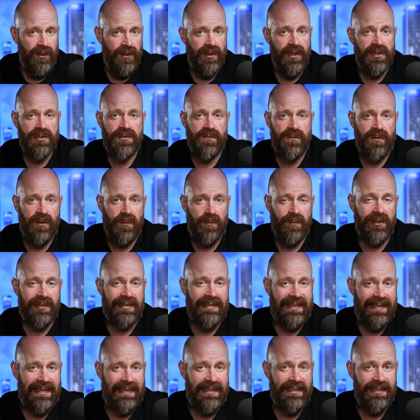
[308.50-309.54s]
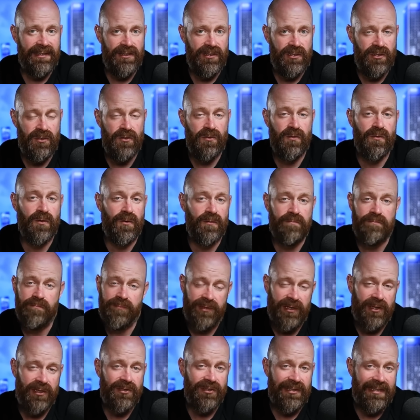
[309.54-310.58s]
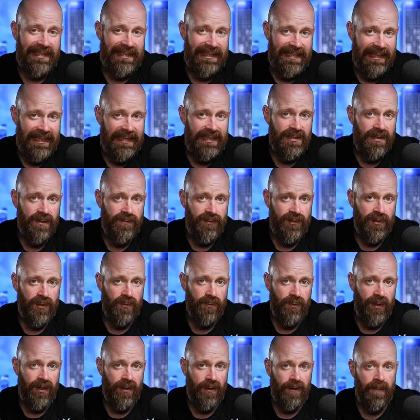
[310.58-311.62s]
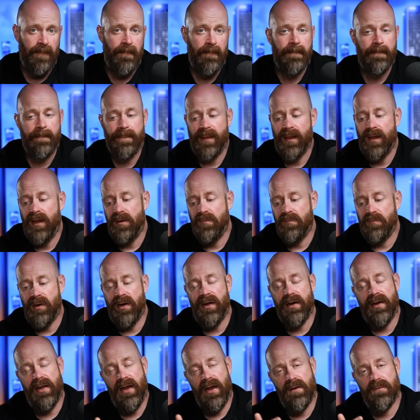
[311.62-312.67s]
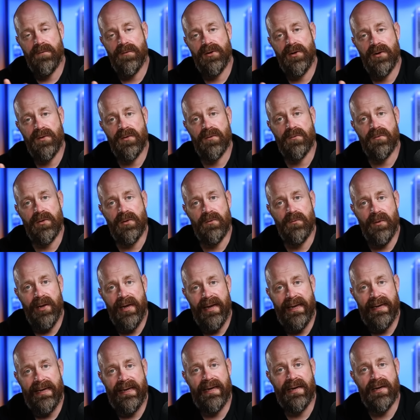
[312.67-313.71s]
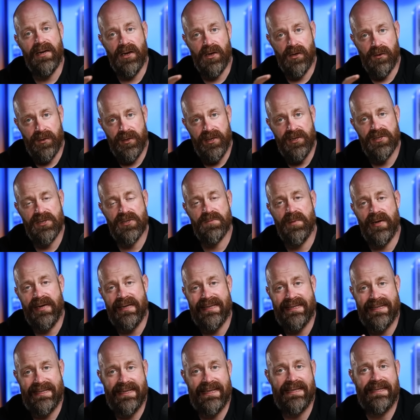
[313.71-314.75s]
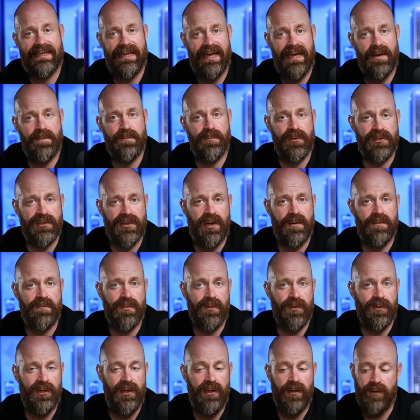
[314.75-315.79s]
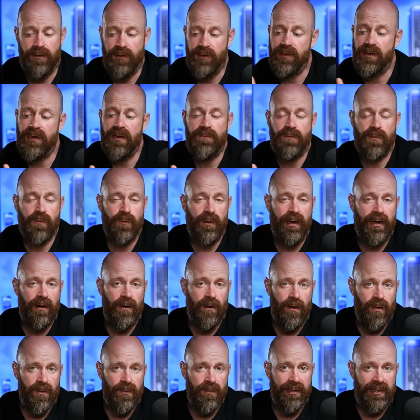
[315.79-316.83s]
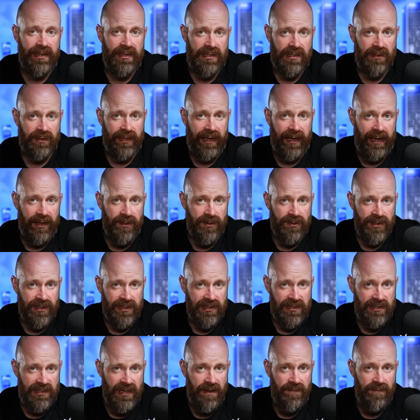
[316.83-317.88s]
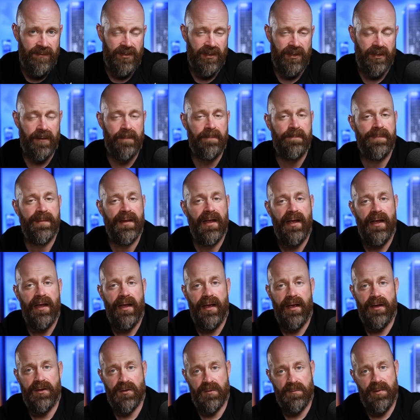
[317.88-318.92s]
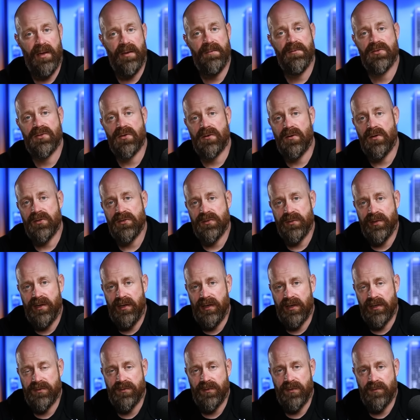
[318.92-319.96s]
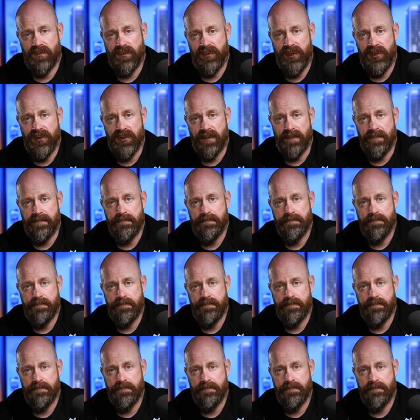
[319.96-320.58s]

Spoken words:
that's available at 62 or potentially 60 if you're a widow. But every year that we wait, it increases by 6 to 8% per year. You can even wait all the way until age 70, and your payments are also indexed for inflation.